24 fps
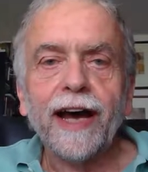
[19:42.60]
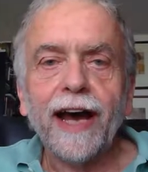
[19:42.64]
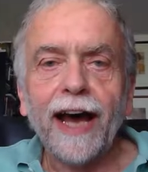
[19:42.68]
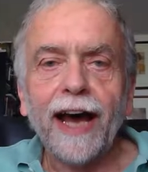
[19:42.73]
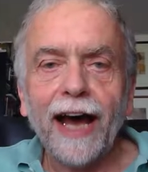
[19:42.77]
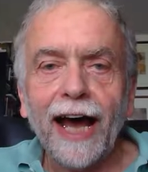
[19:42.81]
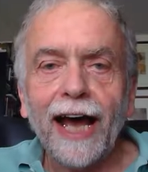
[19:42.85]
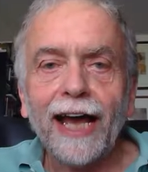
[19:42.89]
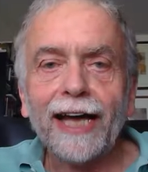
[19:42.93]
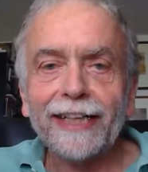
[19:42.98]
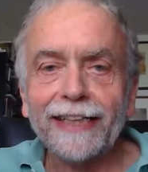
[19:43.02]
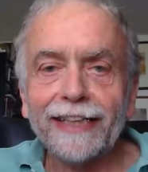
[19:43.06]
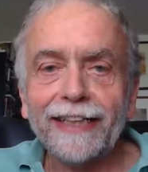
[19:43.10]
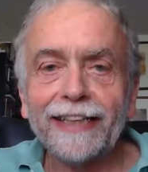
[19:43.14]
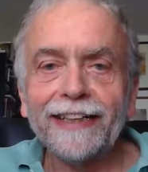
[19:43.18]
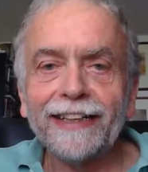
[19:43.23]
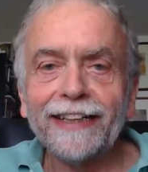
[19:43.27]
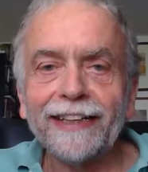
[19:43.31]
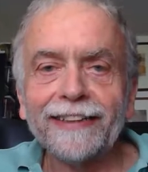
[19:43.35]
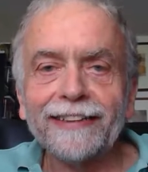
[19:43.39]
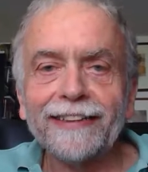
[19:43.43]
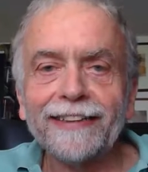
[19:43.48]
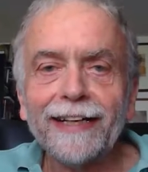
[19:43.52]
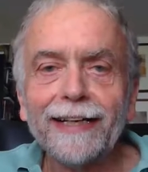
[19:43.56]
I did
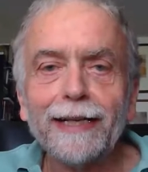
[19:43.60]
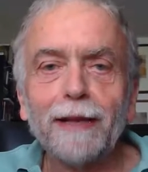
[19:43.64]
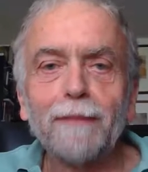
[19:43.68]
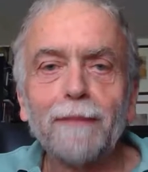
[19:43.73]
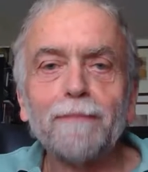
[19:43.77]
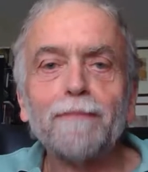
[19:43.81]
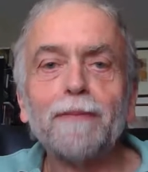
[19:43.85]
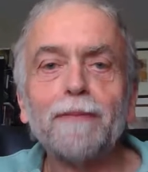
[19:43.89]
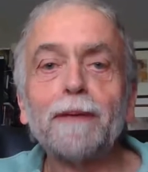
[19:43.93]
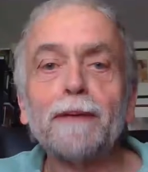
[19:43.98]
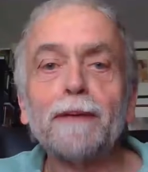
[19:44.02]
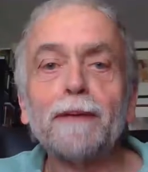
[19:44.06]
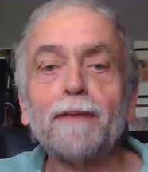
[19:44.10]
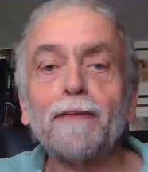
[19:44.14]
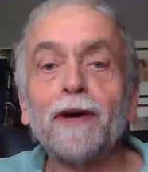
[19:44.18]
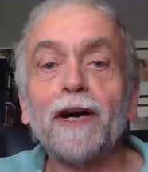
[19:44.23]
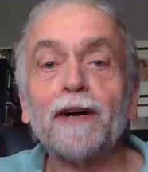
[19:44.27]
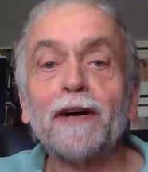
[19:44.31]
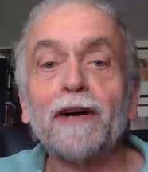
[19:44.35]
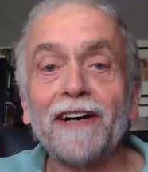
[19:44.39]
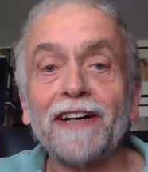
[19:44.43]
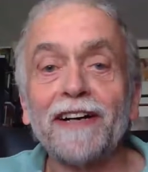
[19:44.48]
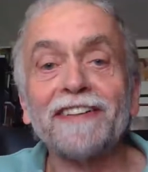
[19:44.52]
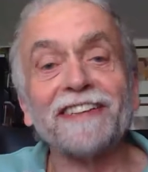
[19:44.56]
it. The people were
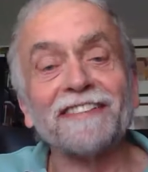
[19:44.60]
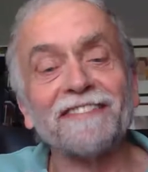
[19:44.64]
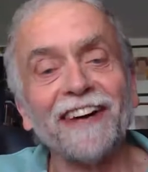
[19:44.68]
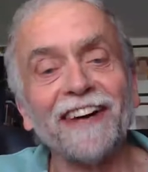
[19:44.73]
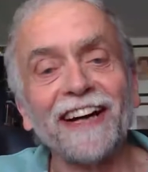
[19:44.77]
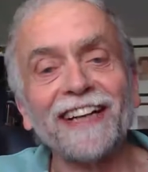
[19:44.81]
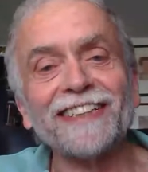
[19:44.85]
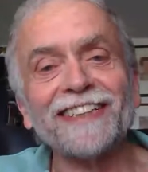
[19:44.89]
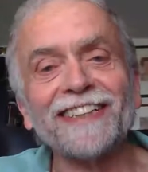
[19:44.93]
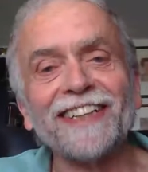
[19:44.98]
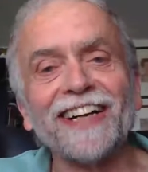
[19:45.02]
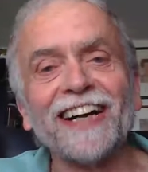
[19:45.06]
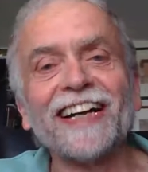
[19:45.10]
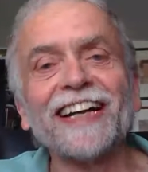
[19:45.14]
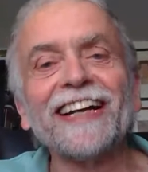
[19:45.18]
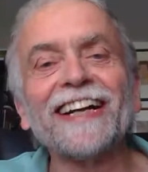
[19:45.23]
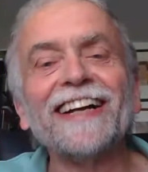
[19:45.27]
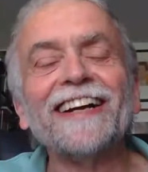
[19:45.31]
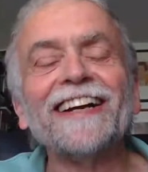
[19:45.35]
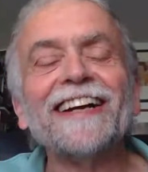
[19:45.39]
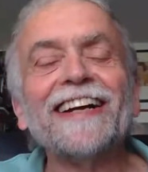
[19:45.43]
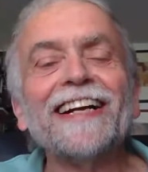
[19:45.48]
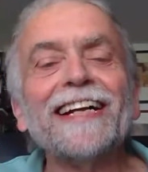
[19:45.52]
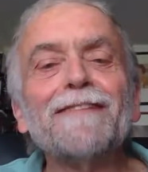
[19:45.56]
very
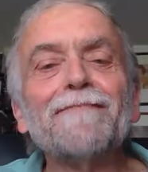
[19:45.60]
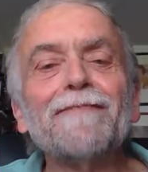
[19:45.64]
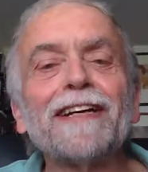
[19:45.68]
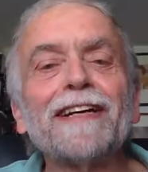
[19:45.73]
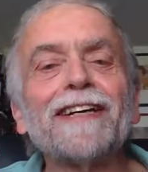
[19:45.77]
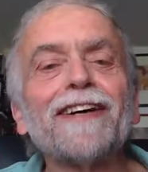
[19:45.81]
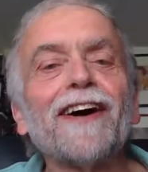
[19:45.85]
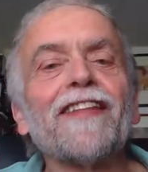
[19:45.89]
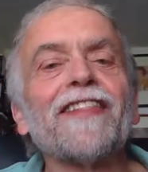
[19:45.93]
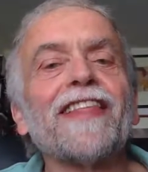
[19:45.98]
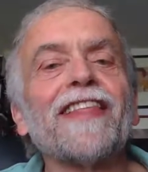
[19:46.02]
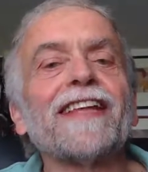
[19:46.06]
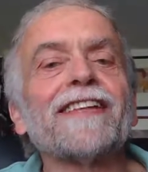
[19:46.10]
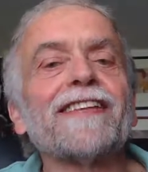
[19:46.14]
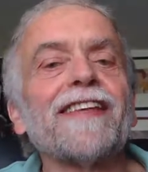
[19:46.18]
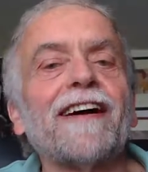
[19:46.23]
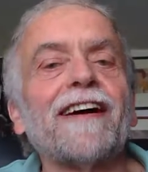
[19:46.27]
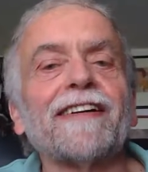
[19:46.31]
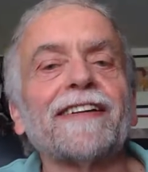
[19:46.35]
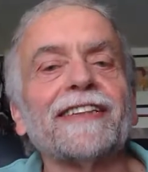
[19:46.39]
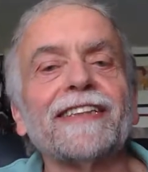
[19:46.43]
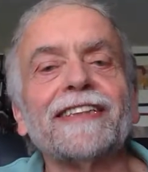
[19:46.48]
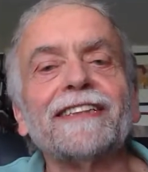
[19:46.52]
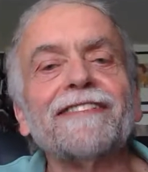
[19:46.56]
wondering because they
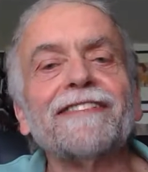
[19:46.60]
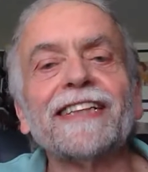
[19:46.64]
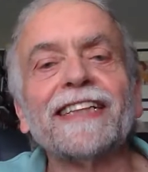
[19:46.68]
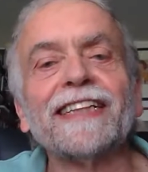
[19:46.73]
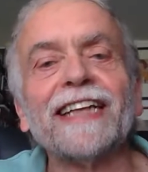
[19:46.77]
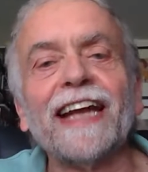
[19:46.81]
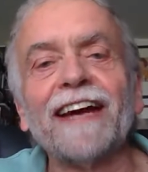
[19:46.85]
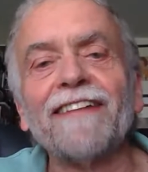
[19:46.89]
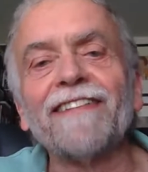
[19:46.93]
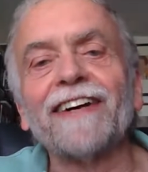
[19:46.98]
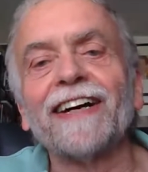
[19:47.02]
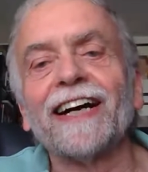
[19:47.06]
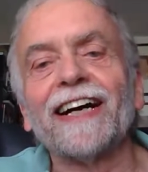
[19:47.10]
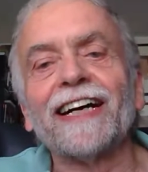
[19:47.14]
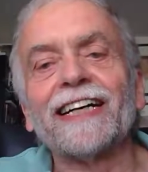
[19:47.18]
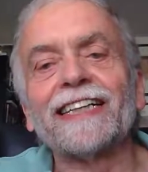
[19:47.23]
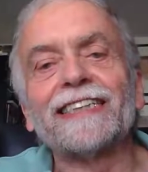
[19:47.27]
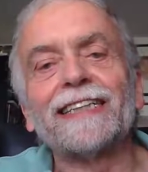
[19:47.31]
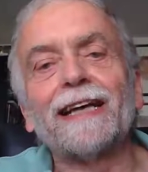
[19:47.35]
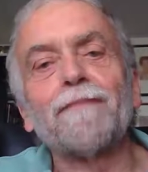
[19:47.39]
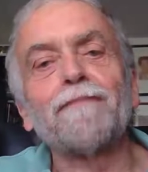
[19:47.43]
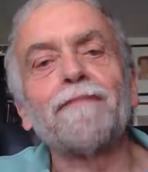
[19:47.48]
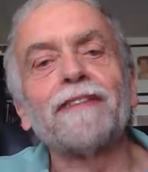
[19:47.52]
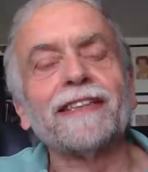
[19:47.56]
thought he will never
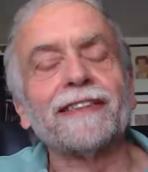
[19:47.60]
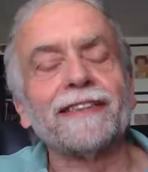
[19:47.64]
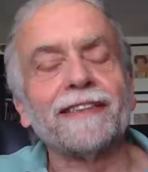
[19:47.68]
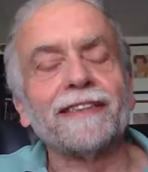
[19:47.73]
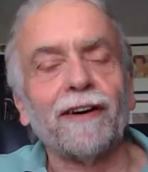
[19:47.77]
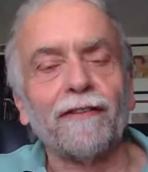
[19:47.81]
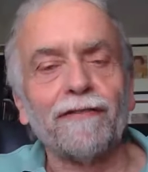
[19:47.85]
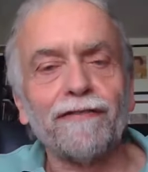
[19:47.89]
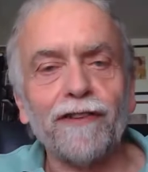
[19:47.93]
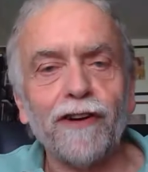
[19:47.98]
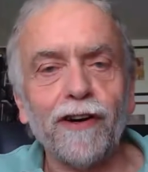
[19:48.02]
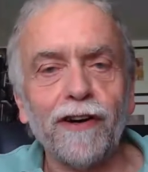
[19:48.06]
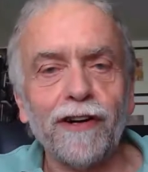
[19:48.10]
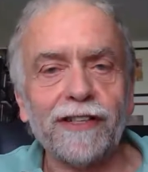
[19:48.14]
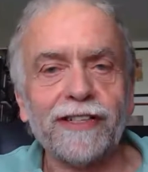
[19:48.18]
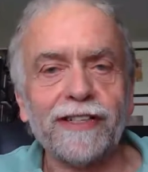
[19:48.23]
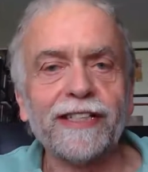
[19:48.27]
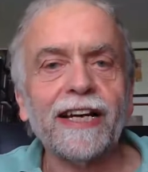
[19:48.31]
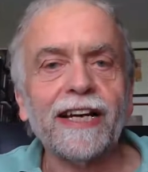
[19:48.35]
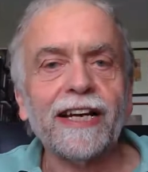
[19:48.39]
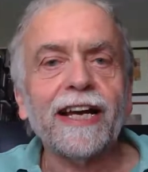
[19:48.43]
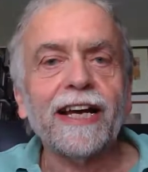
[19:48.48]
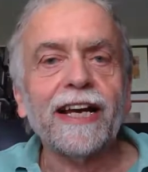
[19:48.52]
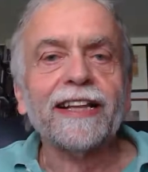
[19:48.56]
accept this. Of
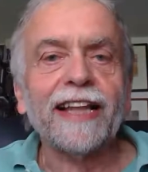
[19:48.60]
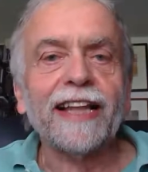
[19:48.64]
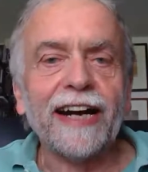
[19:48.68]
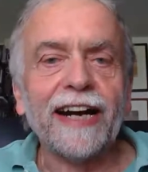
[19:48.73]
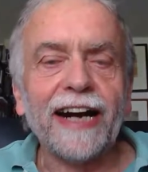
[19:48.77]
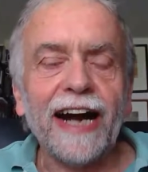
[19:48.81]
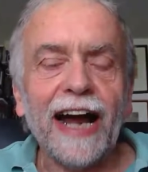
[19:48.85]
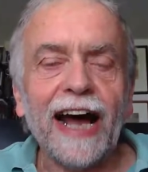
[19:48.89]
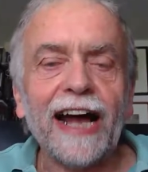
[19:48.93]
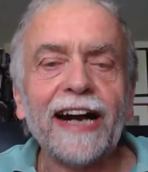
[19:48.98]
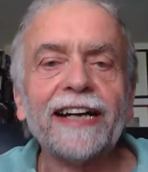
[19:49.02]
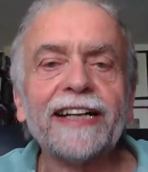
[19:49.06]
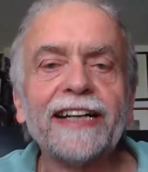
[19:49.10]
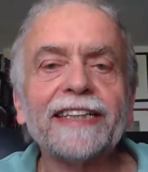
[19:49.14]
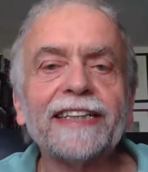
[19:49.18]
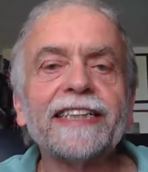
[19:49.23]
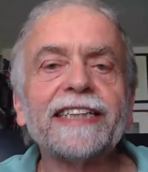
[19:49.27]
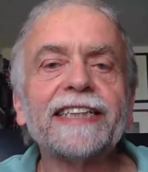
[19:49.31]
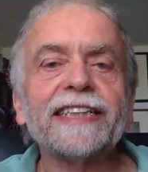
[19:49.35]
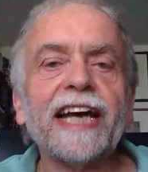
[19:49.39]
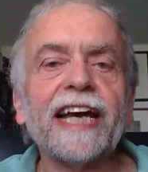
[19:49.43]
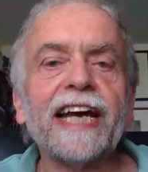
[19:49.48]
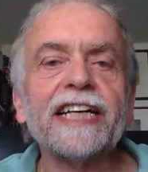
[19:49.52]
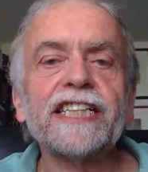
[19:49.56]
course, there are
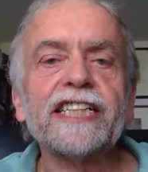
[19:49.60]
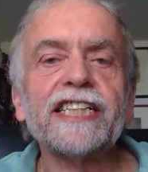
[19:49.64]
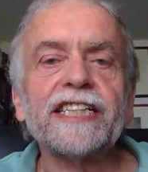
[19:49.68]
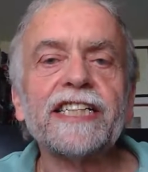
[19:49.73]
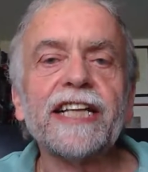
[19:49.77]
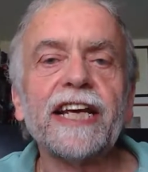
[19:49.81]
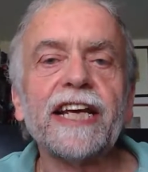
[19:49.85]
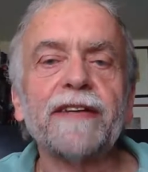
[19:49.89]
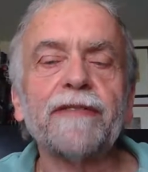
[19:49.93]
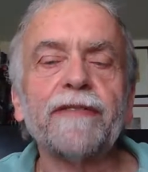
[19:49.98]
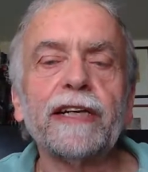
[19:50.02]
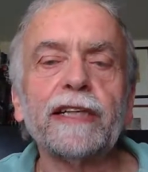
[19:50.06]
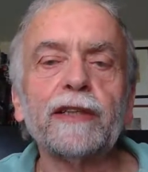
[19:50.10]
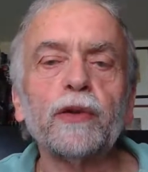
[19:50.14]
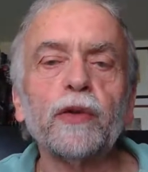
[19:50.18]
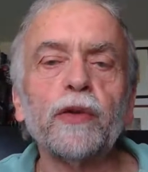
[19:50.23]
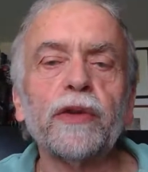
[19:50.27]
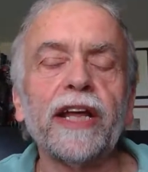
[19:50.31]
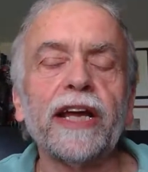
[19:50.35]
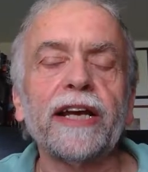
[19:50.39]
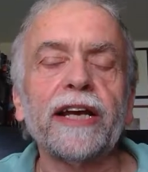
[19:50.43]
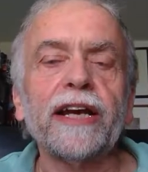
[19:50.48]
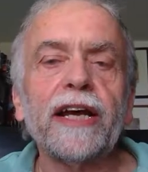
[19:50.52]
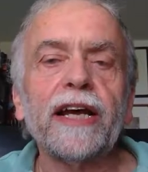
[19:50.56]
indications and they
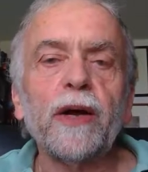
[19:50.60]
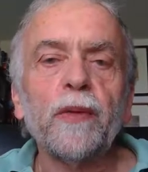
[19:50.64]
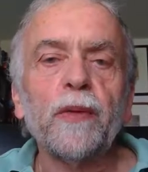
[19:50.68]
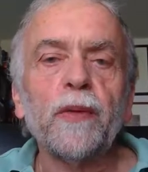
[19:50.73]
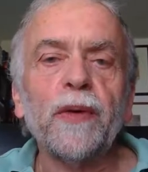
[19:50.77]
do that.